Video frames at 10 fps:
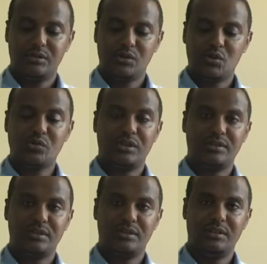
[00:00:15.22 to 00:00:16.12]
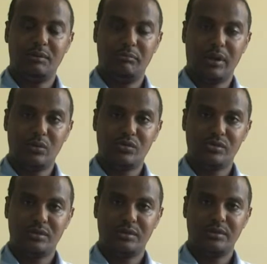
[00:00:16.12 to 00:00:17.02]
so that the bowels
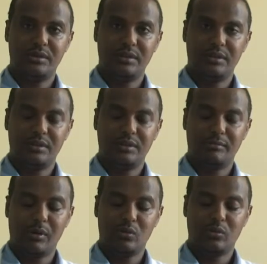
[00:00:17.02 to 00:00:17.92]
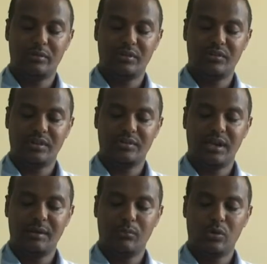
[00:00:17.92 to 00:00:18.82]
the, the bowels will be retracted
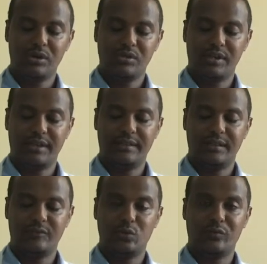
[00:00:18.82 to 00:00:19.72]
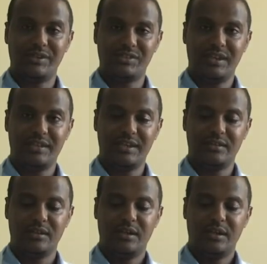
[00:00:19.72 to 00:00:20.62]
upwards and then to facilitate
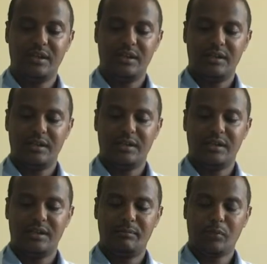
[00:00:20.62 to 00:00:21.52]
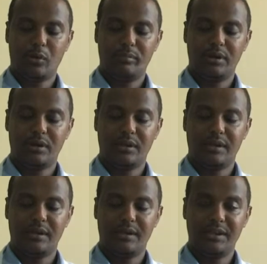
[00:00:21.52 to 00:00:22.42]
uh, a proper
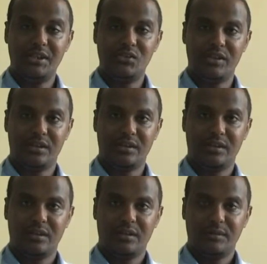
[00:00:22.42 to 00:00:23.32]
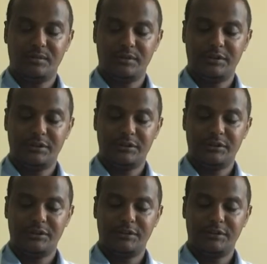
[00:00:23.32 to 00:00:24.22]
and an easier uh,
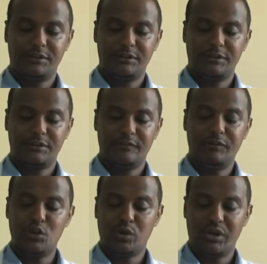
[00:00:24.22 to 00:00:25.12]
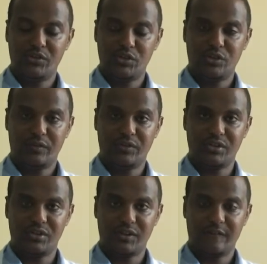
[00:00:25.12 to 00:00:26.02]
uh, uh visualization of the
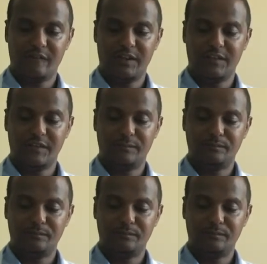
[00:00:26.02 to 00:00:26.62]
surgical field.